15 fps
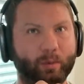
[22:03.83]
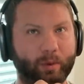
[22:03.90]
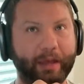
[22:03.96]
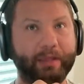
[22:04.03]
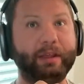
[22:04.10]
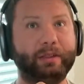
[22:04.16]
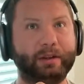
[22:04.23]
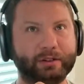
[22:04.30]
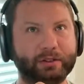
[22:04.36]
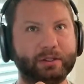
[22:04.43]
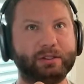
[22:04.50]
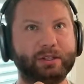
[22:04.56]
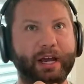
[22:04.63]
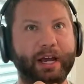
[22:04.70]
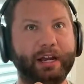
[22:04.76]
And then there's
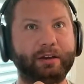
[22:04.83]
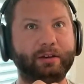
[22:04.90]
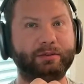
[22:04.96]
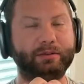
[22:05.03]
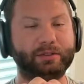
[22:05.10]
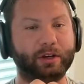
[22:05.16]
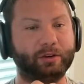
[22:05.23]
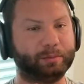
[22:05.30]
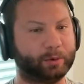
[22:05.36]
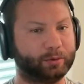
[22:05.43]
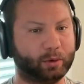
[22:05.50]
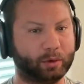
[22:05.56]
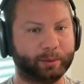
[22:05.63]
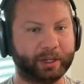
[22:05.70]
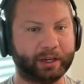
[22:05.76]
the side of
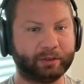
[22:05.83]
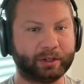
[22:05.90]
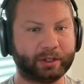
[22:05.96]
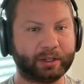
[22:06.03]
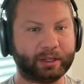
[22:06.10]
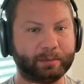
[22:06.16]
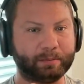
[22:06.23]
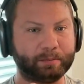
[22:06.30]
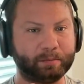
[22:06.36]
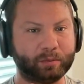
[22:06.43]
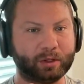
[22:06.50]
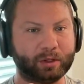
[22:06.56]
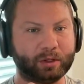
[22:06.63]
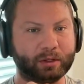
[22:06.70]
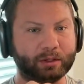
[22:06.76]
self-performing everything.
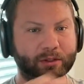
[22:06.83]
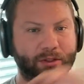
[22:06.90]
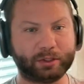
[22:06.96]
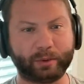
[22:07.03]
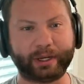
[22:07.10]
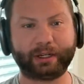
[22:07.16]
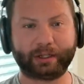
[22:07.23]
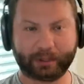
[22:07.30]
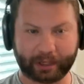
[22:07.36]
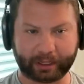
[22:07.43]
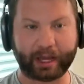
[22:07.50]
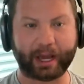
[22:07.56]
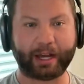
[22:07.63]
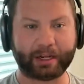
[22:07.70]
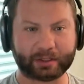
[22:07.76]
So it
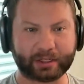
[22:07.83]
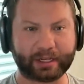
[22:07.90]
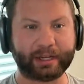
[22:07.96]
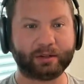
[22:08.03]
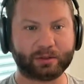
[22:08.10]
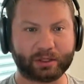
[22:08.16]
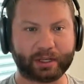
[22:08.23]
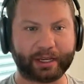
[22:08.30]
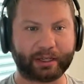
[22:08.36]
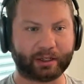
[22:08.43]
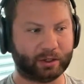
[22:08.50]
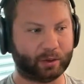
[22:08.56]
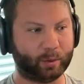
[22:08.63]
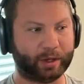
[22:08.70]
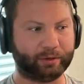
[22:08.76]
kind of sounds like
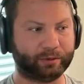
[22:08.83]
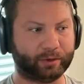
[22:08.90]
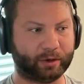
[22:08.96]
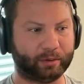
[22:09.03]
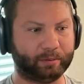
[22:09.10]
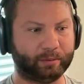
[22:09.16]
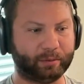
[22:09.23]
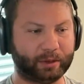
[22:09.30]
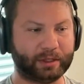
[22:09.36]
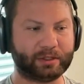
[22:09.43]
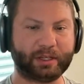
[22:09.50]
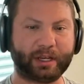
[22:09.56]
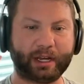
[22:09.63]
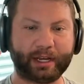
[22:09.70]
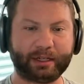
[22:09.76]
you went from this
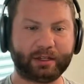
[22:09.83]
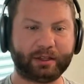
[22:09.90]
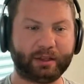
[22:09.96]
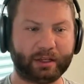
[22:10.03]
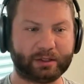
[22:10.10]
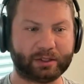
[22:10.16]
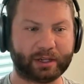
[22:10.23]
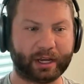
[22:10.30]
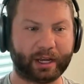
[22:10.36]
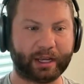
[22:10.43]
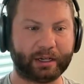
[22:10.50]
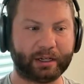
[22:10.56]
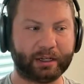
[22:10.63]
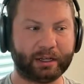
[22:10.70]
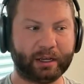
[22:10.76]
side to this
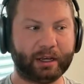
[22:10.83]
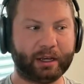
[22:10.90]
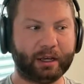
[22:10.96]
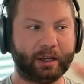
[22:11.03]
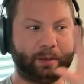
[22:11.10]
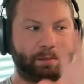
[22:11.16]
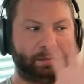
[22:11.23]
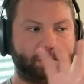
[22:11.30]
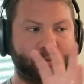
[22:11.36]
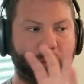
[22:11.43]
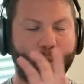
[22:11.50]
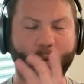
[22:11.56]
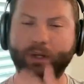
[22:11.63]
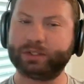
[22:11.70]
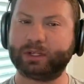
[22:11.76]
side.
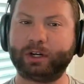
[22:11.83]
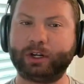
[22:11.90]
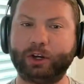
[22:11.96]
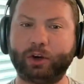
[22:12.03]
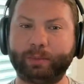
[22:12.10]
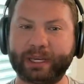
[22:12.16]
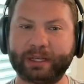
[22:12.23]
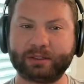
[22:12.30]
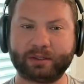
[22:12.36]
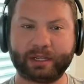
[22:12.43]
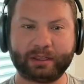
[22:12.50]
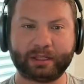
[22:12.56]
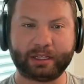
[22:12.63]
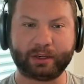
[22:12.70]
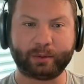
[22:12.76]
Was there a no man's
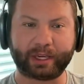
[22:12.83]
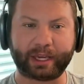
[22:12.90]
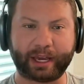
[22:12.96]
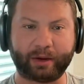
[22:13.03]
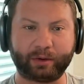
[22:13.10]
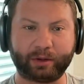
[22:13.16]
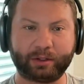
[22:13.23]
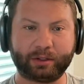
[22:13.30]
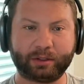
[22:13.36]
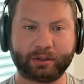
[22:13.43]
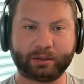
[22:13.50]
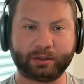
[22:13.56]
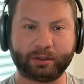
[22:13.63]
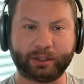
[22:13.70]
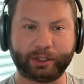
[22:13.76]
land that you encountered,
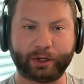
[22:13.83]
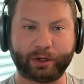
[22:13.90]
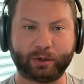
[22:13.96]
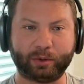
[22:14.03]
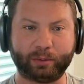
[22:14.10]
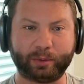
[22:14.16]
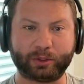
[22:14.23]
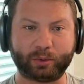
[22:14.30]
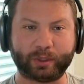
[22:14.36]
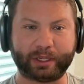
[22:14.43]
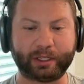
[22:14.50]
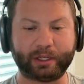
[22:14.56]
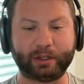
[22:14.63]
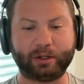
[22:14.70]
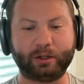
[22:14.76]

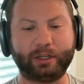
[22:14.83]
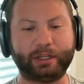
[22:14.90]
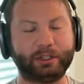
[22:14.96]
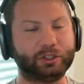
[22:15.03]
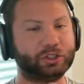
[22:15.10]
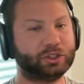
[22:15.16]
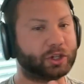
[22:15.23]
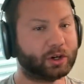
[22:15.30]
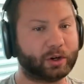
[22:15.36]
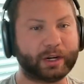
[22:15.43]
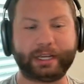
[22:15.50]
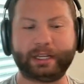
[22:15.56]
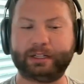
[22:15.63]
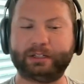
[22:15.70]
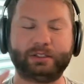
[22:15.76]
between
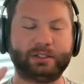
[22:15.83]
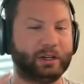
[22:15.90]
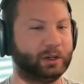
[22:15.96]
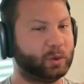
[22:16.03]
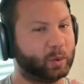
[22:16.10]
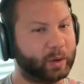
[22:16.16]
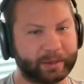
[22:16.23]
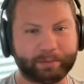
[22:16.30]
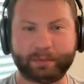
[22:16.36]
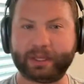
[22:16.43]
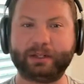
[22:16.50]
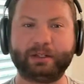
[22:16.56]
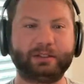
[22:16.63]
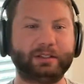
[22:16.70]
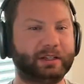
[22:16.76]
insurance and
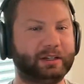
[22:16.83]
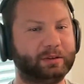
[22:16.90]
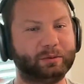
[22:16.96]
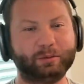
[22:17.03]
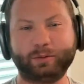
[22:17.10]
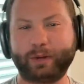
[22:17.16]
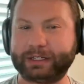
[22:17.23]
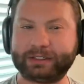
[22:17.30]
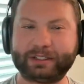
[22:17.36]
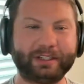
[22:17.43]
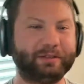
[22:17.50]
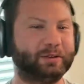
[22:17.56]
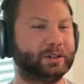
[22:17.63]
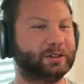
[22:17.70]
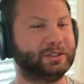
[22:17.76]
equipment and
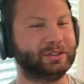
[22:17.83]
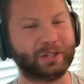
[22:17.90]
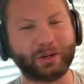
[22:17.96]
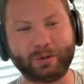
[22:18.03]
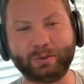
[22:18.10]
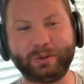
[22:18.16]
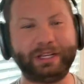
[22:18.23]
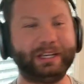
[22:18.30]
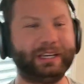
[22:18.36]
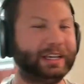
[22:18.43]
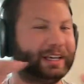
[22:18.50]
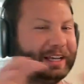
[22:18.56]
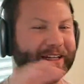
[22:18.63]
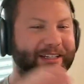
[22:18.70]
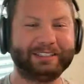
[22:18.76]
renting versus
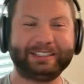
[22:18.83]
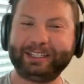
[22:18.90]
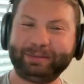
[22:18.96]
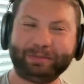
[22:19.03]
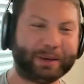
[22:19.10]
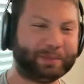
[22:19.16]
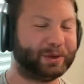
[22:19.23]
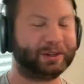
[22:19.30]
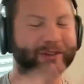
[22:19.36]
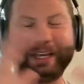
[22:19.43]
owning and team member?